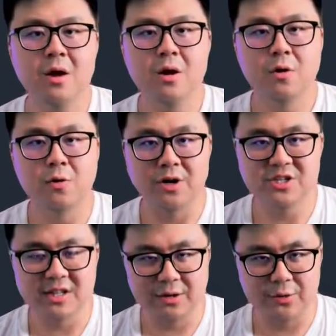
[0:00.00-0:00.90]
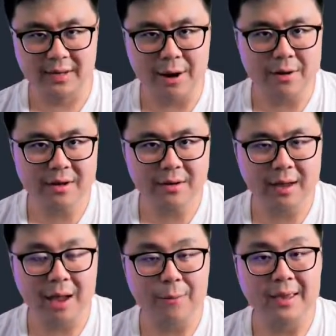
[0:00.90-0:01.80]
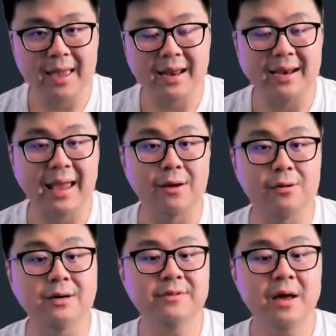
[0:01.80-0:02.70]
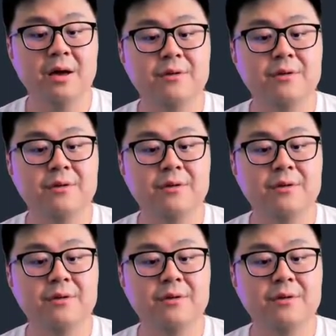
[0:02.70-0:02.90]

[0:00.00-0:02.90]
crunch that into your calculator, and we get an angle of